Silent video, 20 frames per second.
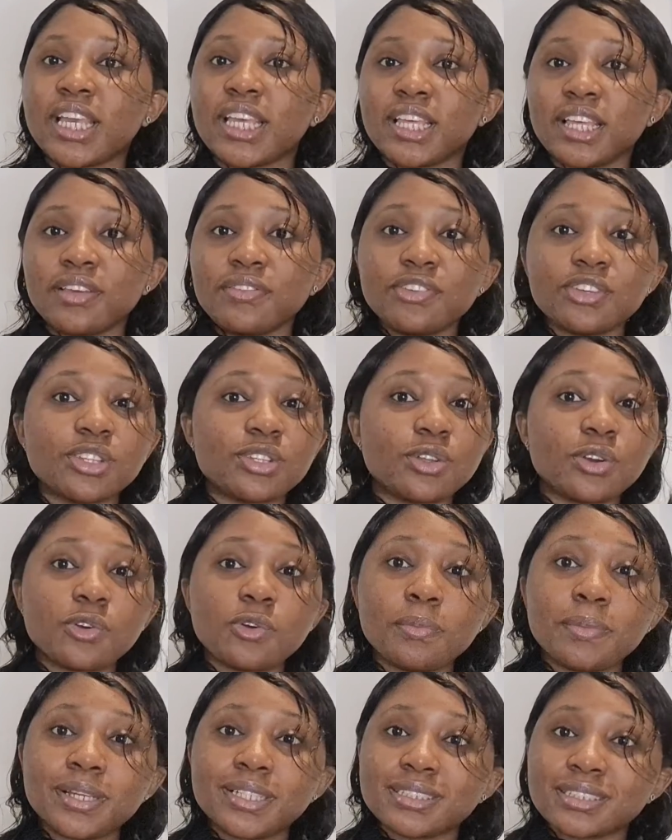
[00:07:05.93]
If your
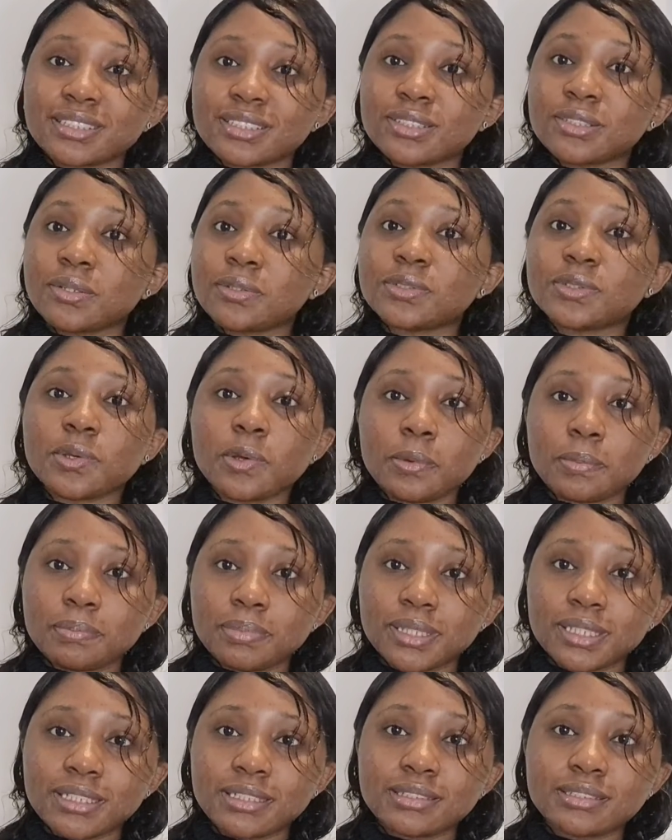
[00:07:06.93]
document is not
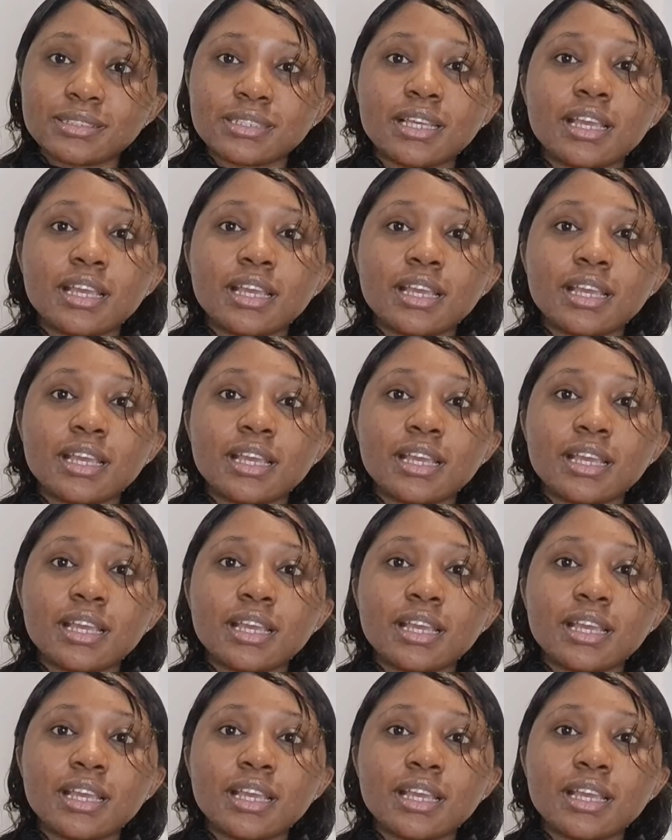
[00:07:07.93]
complete,